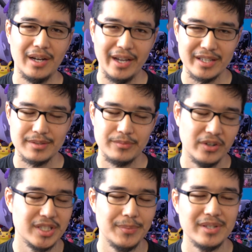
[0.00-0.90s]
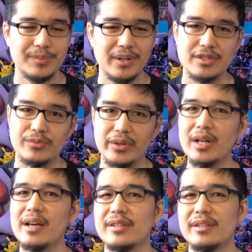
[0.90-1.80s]
uh, first time experience
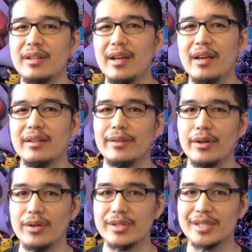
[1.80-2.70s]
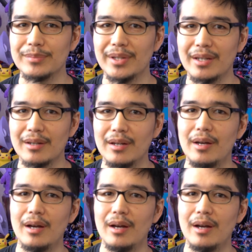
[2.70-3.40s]
realizing there is something